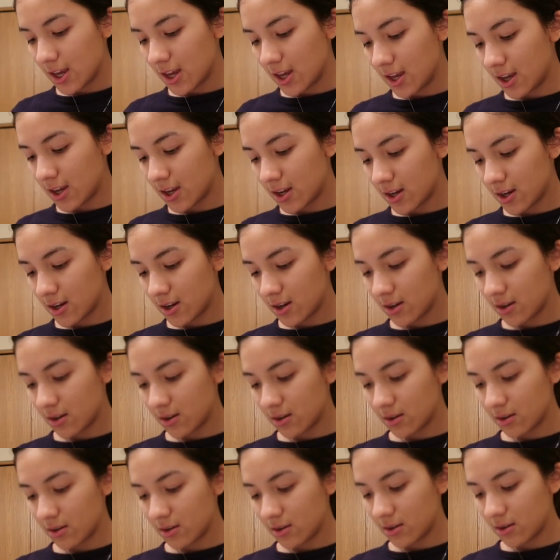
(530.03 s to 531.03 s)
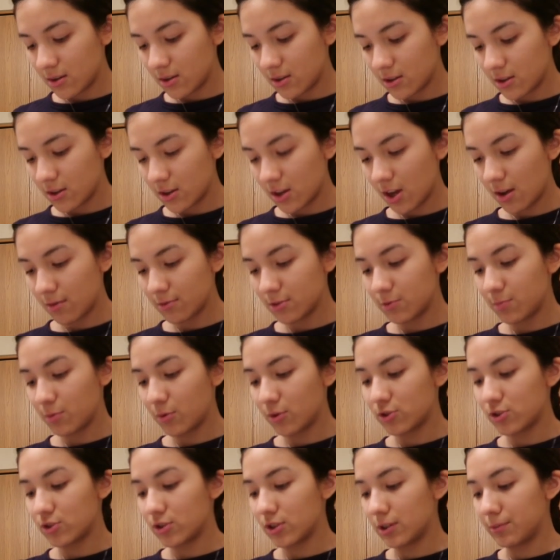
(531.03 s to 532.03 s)
and I'm
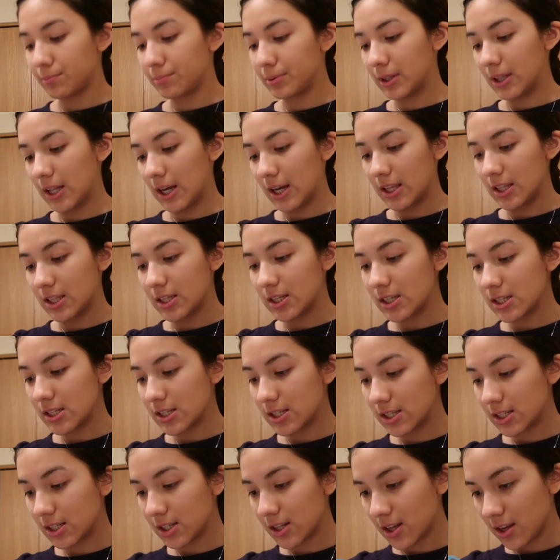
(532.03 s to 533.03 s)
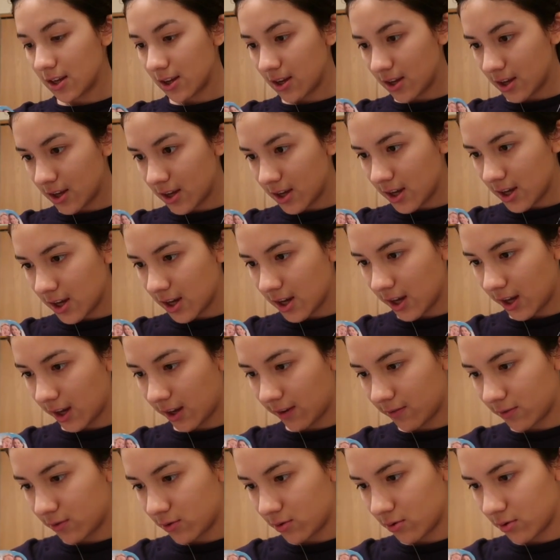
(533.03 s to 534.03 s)
supposed to apply this
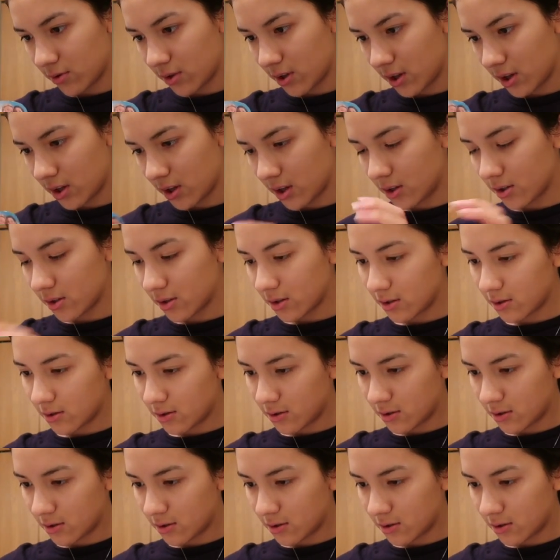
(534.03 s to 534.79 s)
after that.